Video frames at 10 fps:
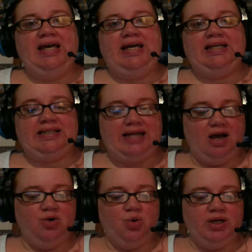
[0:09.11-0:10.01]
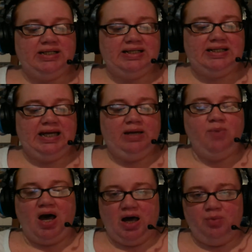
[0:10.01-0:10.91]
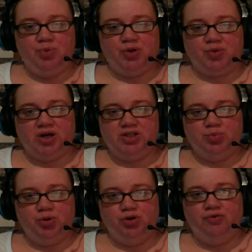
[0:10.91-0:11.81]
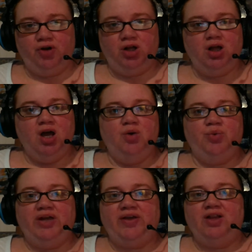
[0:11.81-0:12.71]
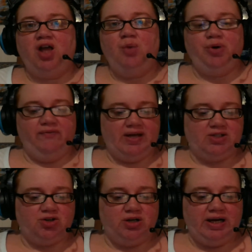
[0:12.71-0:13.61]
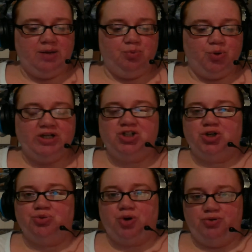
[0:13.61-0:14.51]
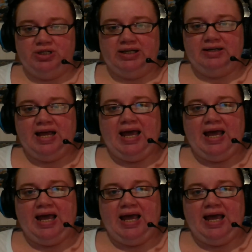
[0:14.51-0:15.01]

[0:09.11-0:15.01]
is now going to team up with Ron's approval with a law professor named Richard Rosen.